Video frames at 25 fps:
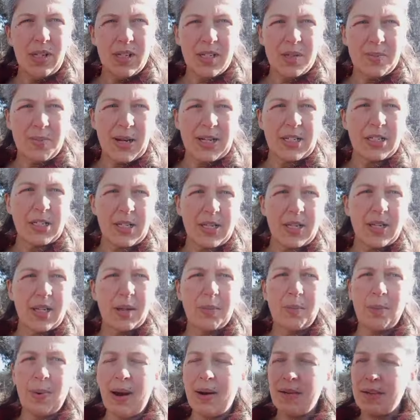especially in
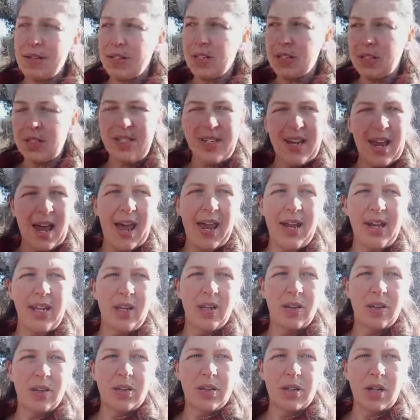comparison to
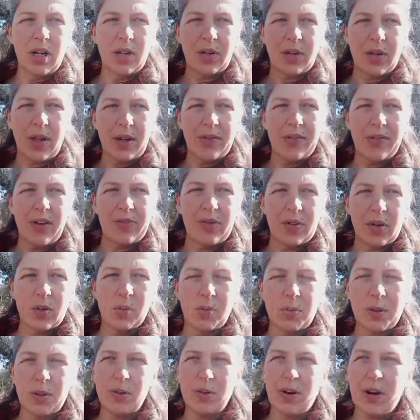any other dog that I've ever
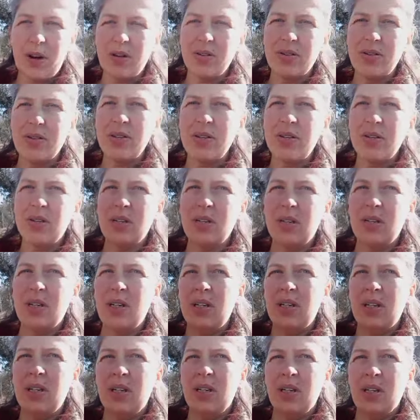come across.
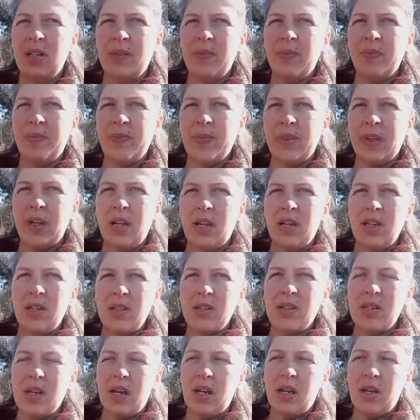
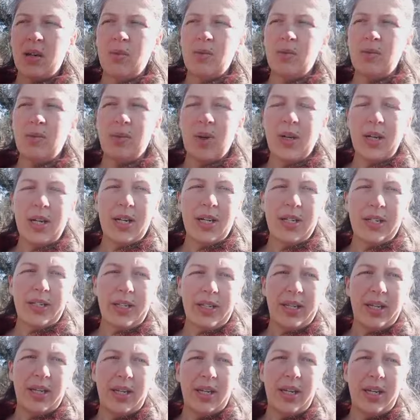So
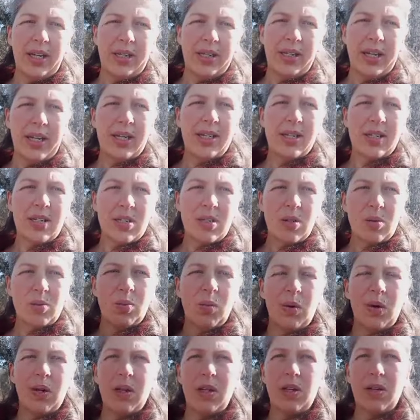really, he needs
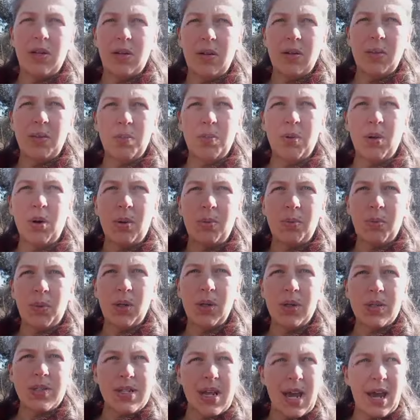someone who can put
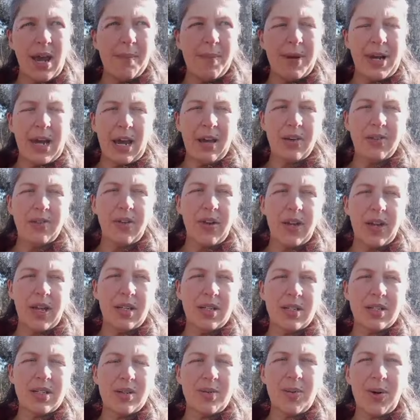more time and effort
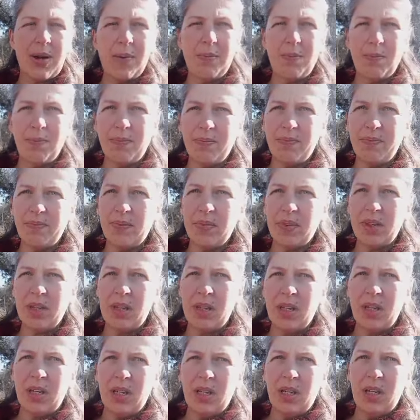into him,
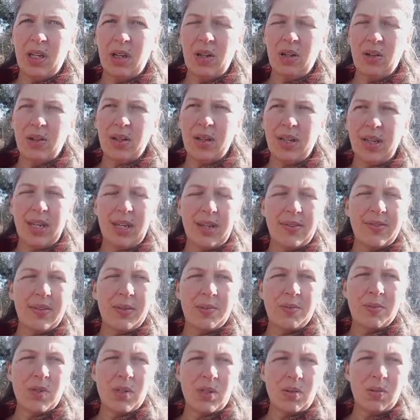who can give
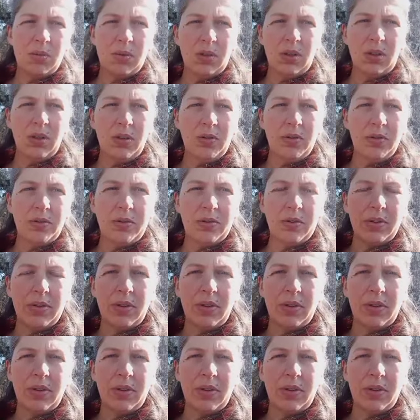him some love,